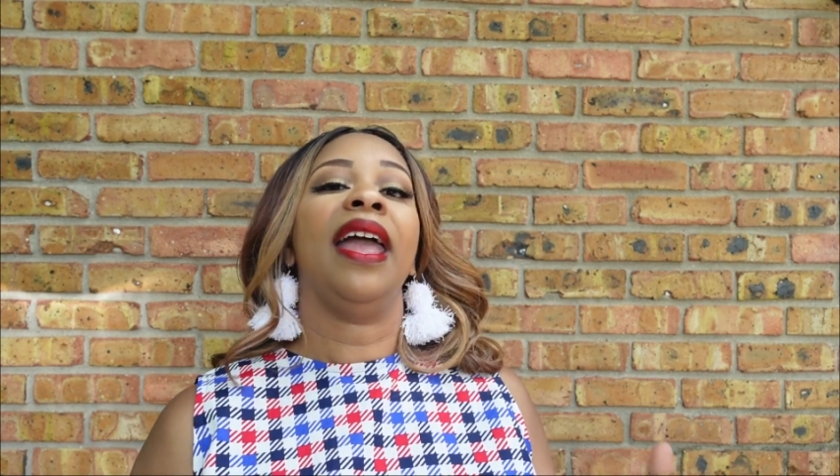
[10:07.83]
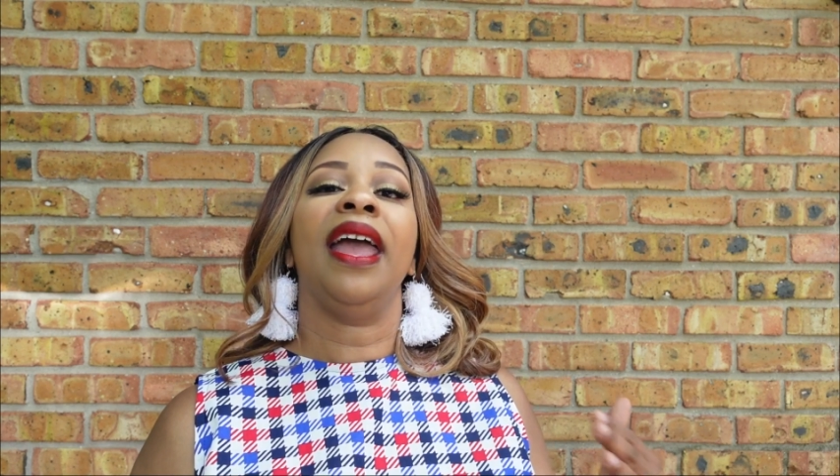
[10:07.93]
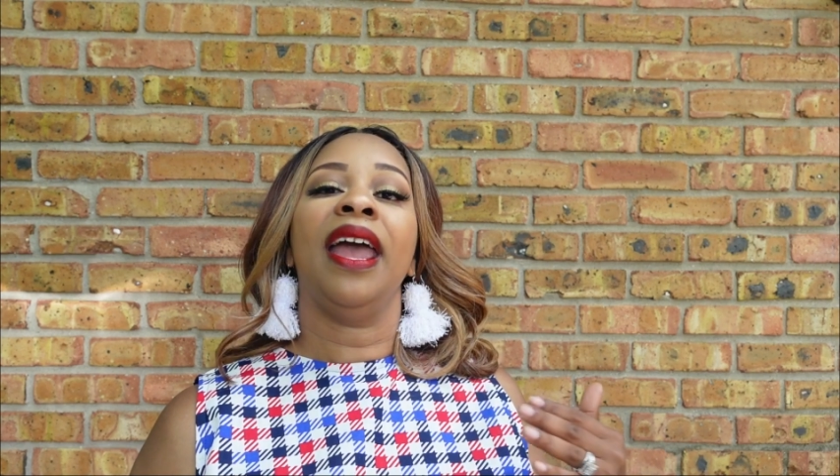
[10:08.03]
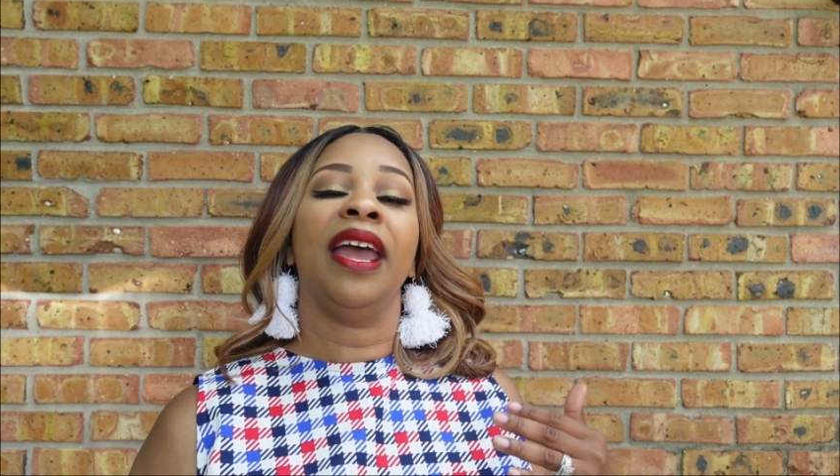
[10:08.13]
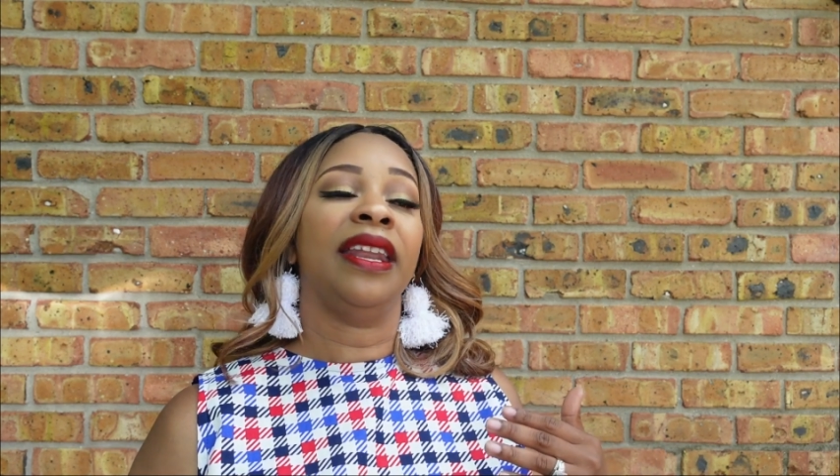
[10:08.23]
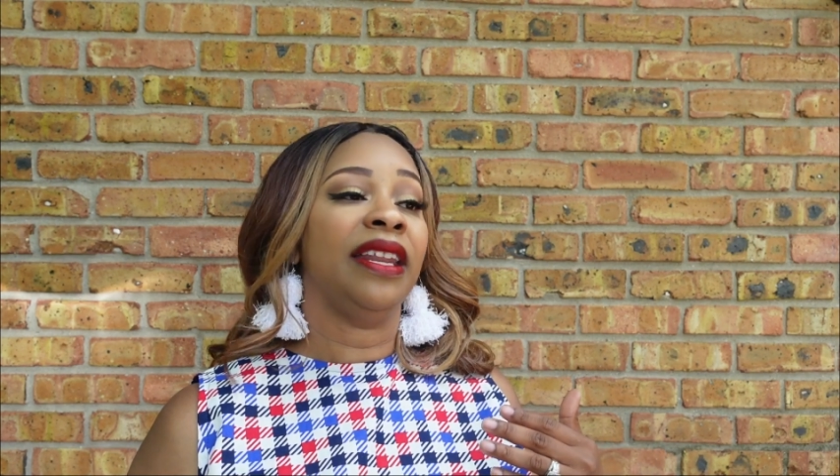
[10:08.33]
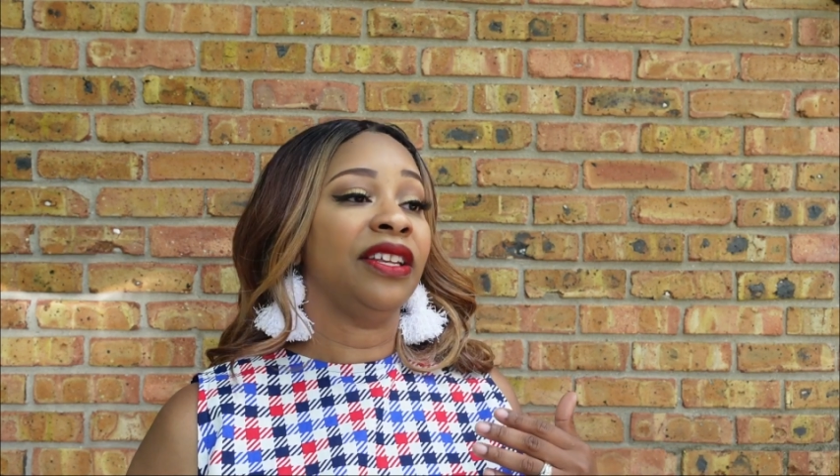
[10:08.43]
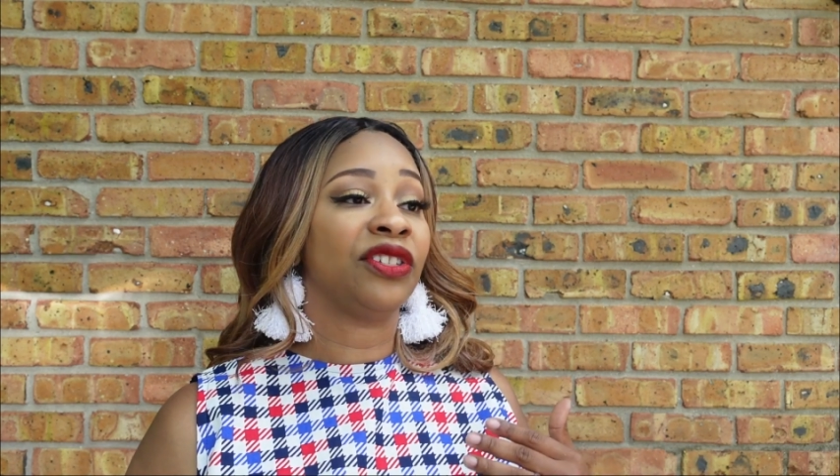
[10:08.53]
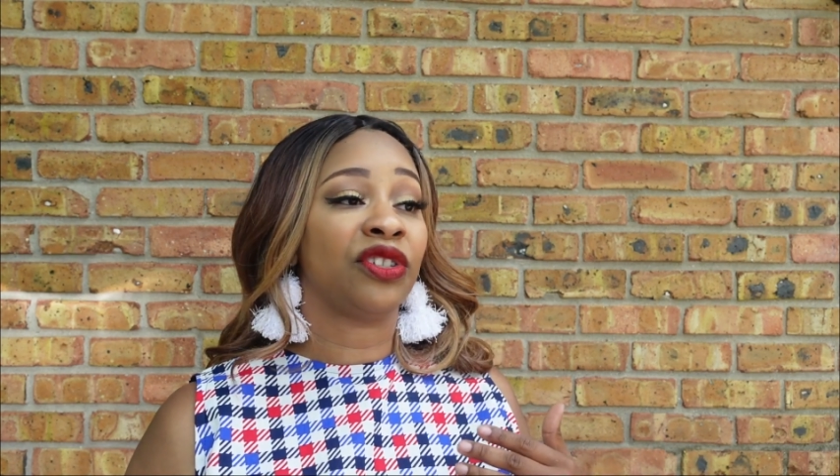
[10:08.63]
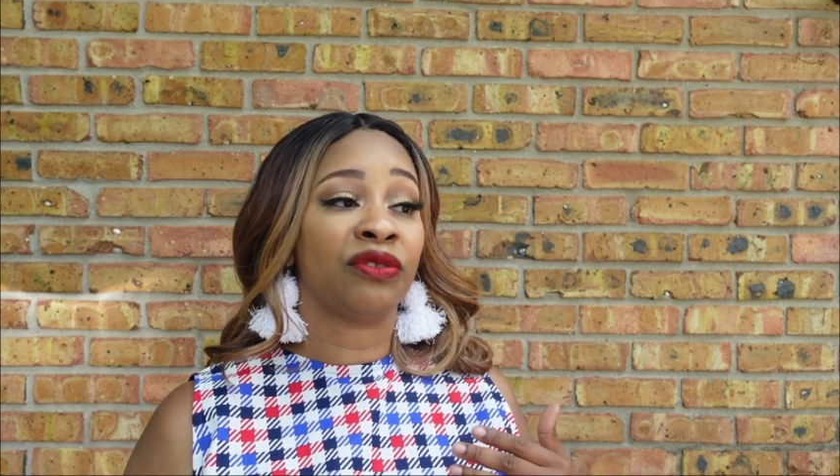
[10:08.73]
and it
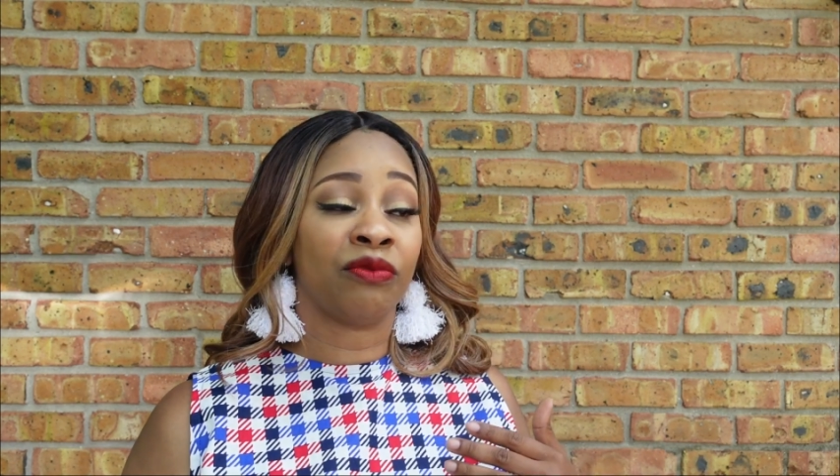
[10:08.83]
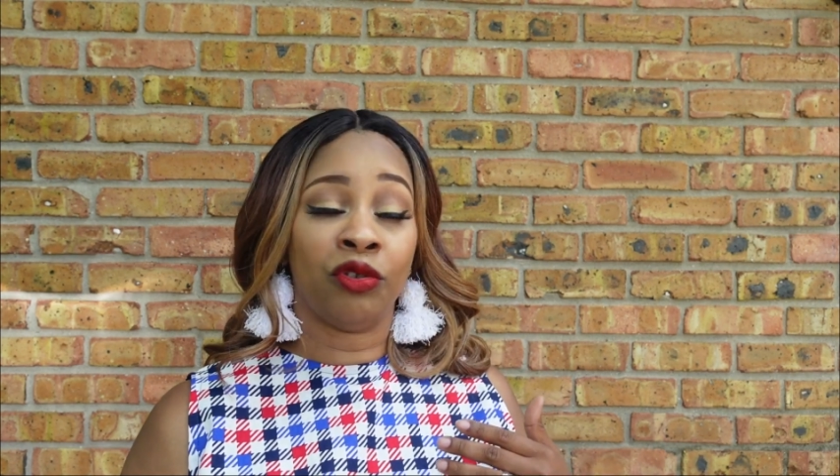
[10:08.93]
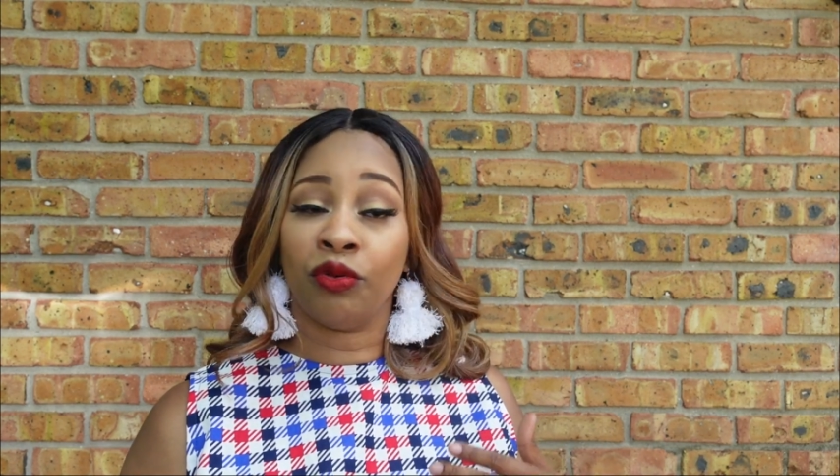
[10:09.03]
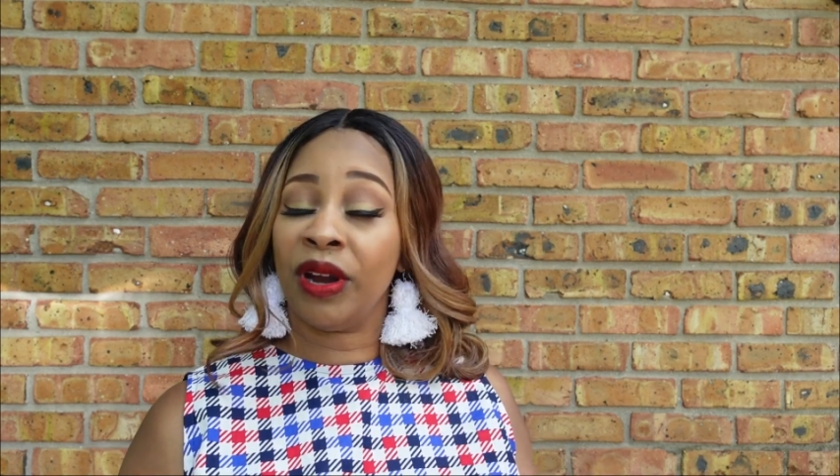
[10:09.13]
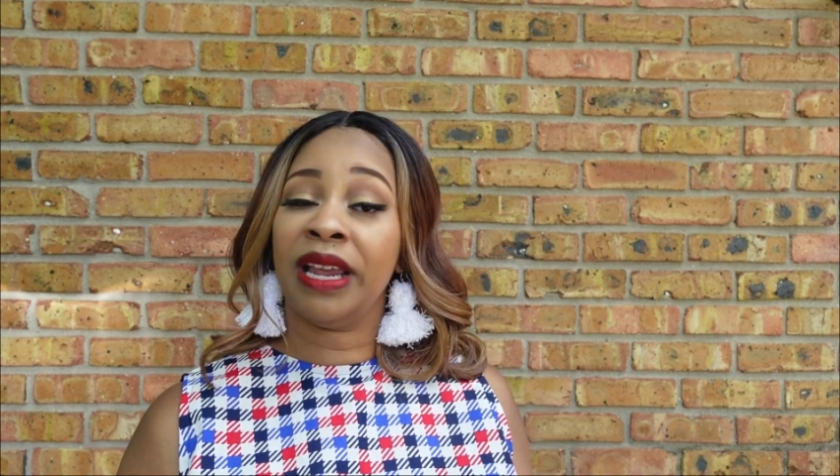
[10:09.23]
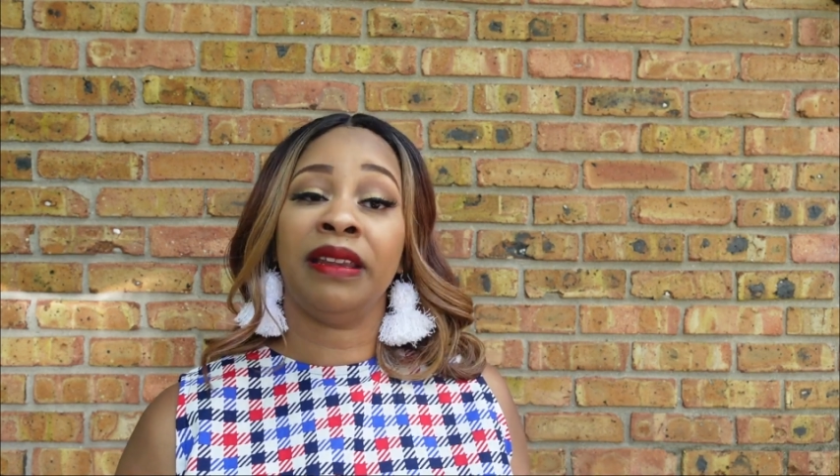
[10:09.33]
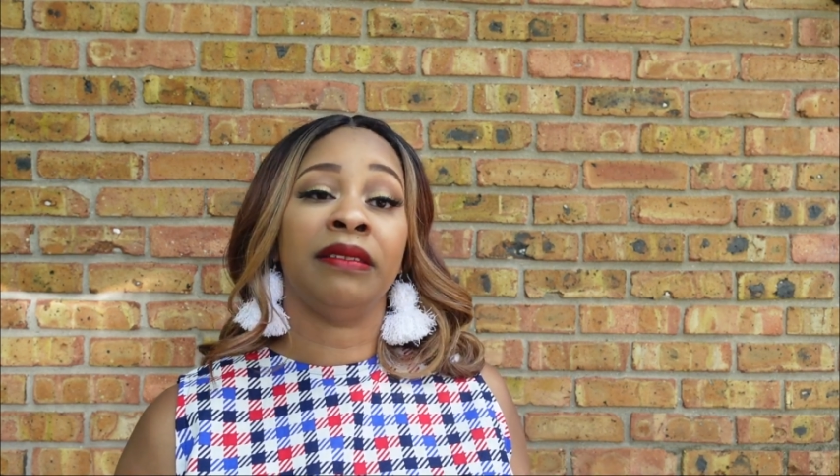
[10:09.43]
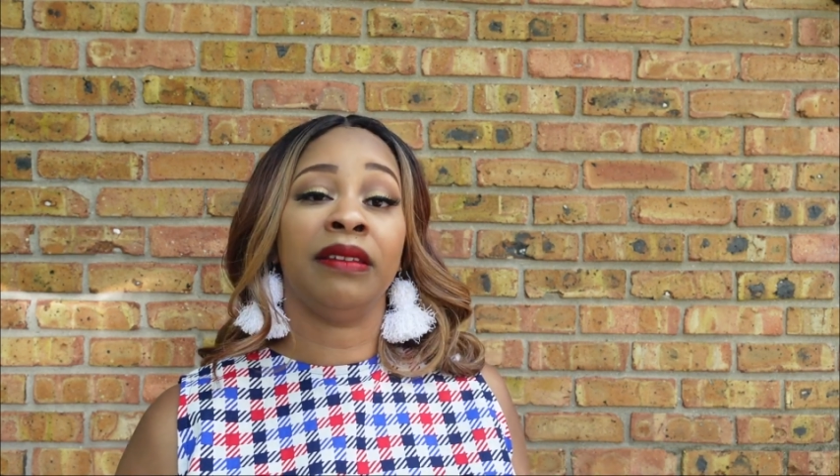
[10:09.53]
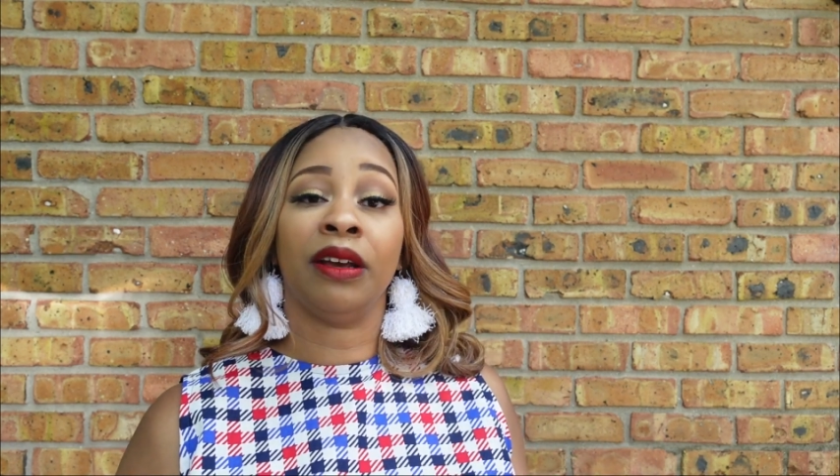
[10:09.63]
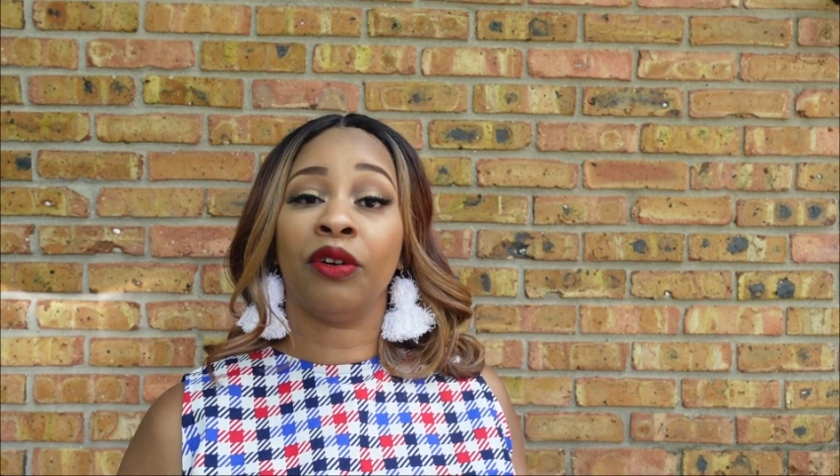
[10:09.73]
is a